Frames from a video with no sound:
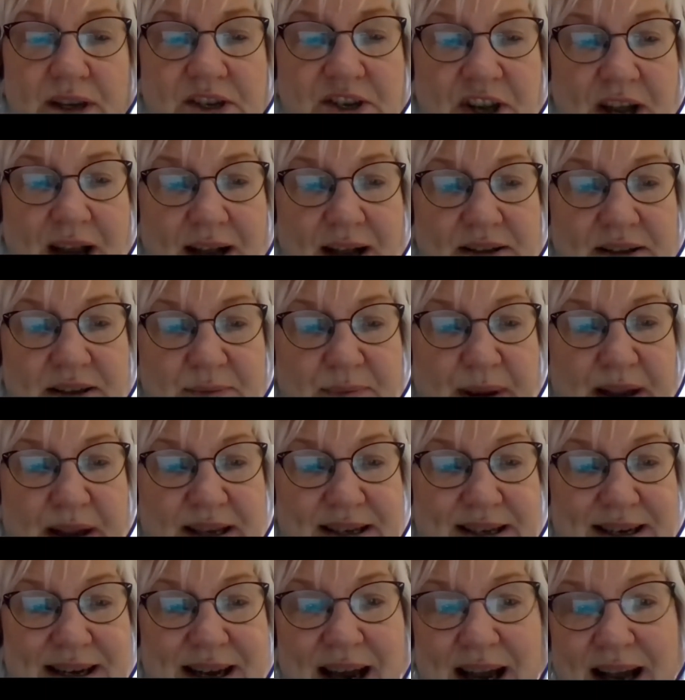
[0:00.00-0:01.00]
child had been
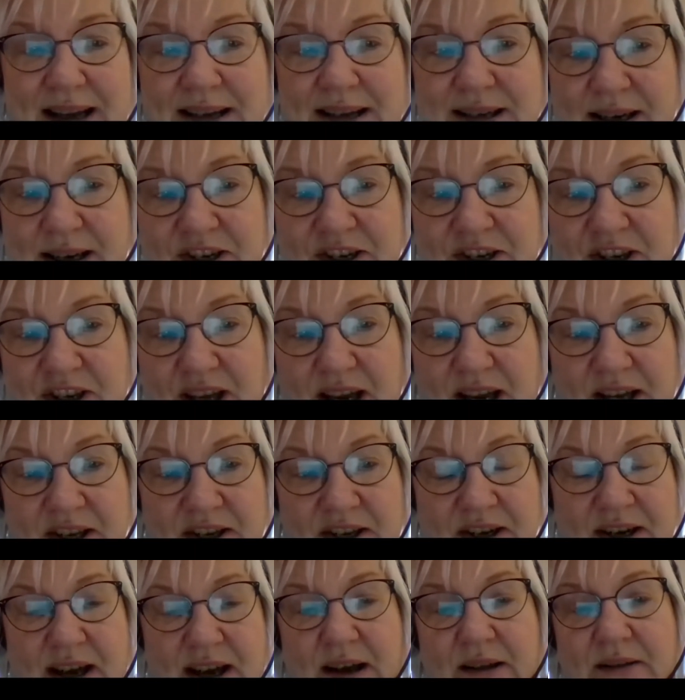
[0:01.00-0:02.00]
denied an
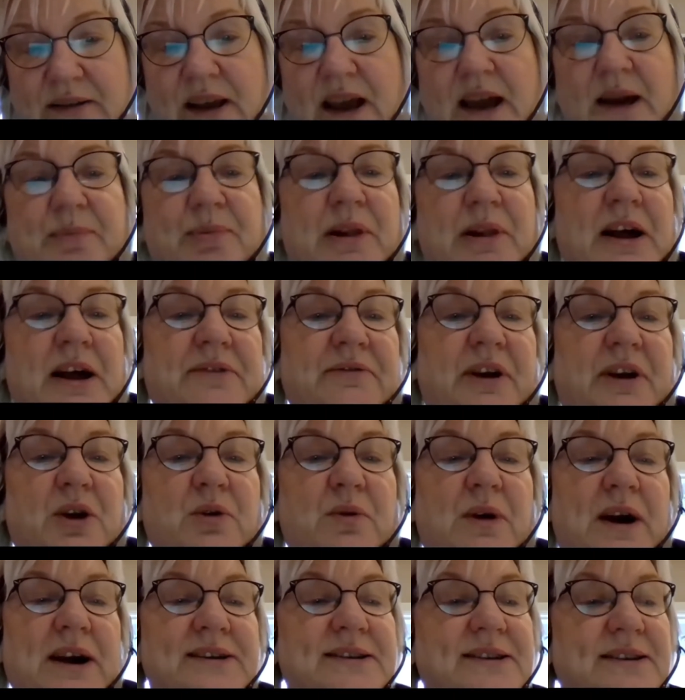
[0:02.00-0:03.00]
education healthcare plan
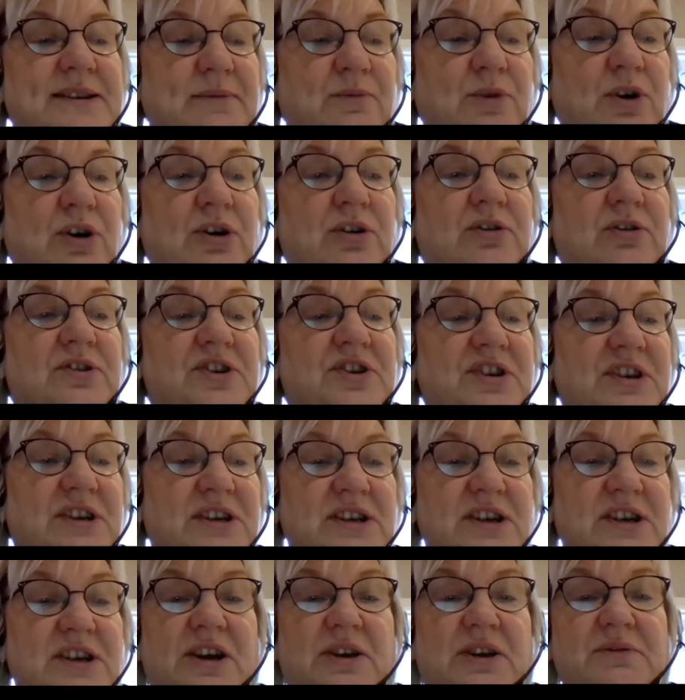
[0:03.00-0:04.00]
request, and what could she
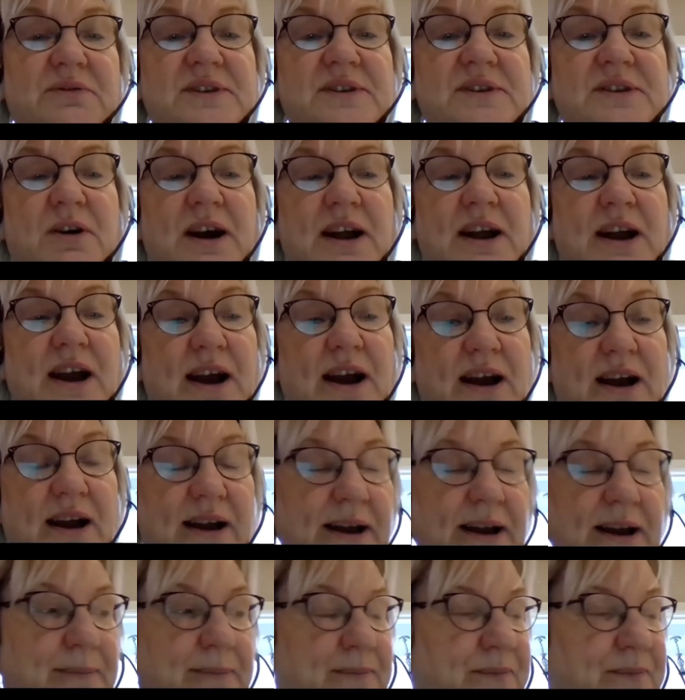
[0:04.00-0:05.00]
do? So
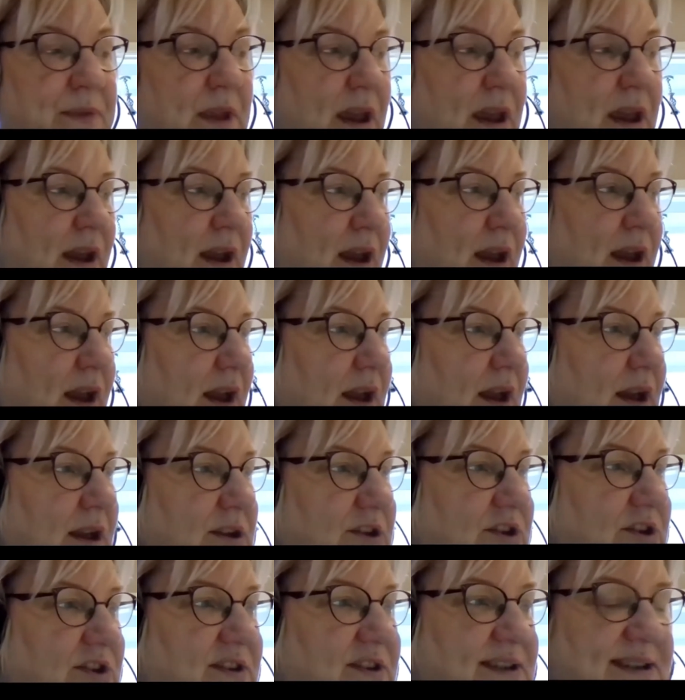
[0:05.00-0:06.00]
I
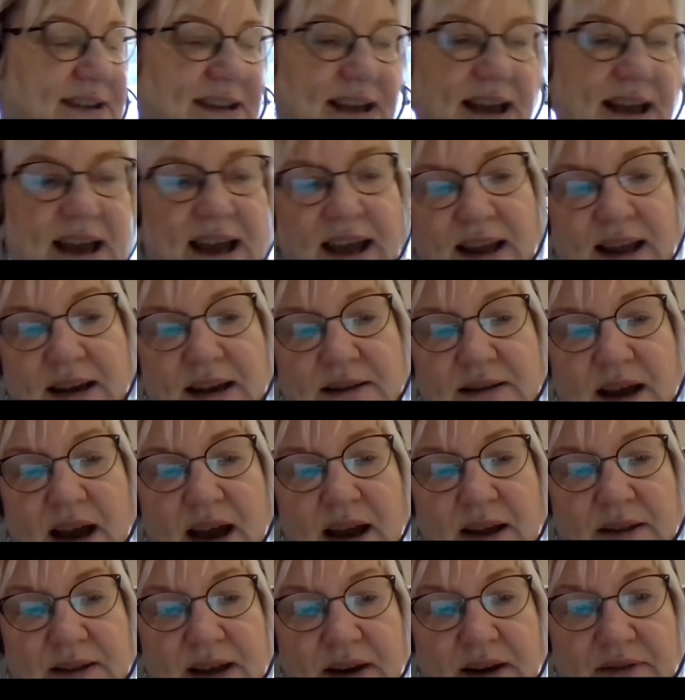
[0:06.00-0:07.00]
just to say
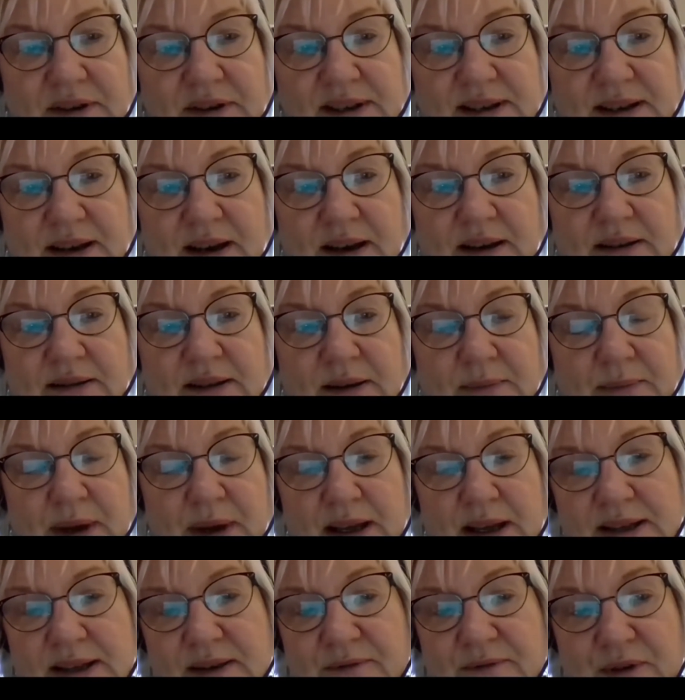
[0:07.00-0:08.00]
that there is the
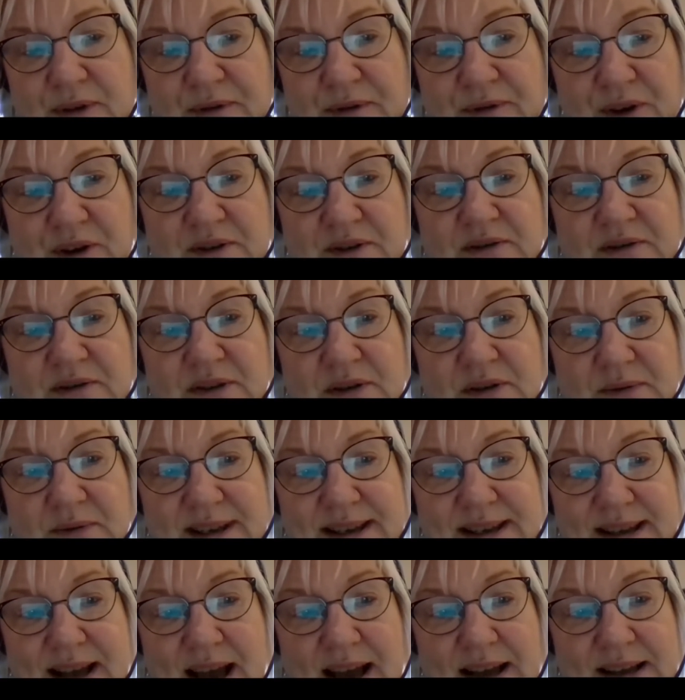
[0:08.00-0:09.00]
means of refusal to
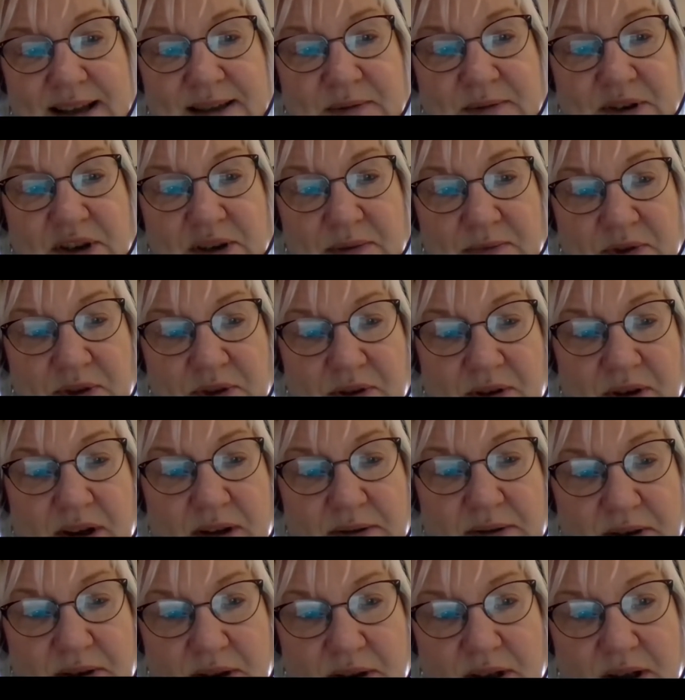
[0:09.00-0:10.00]
assess, which I'm sure
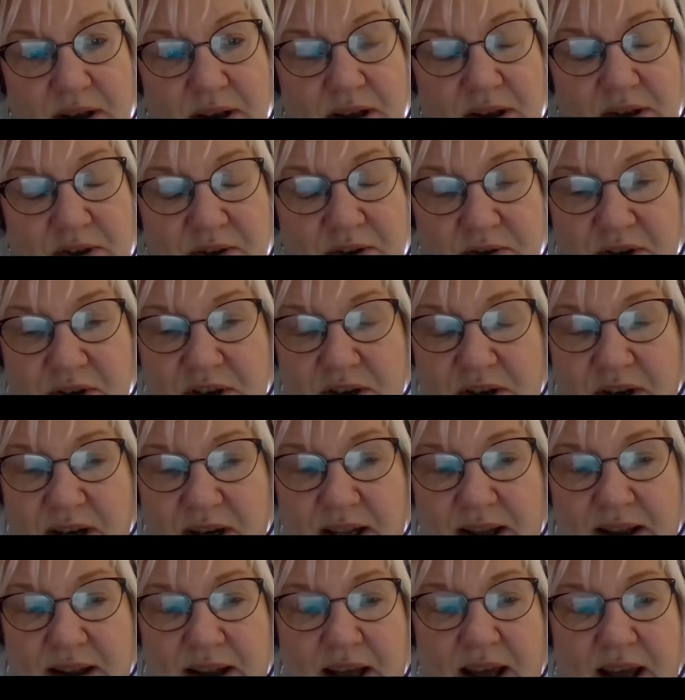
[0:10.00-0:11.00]
you touched on
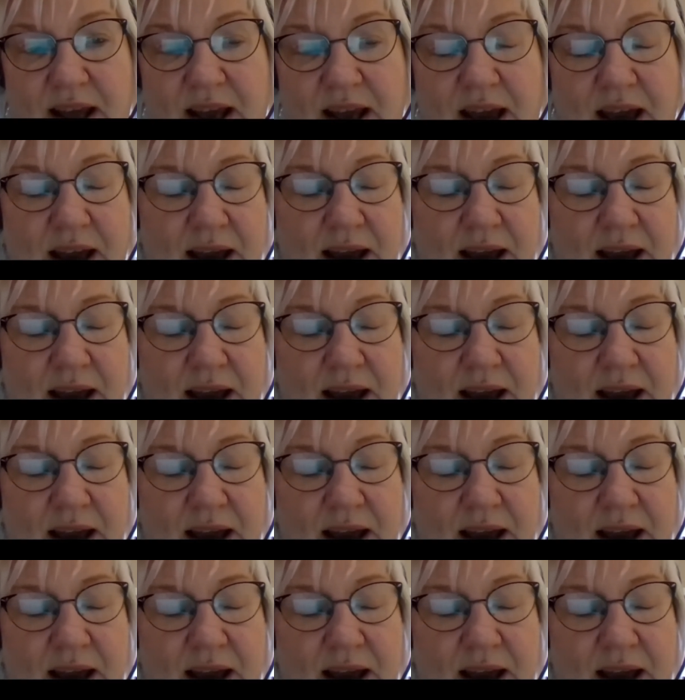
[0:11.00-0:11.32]
in the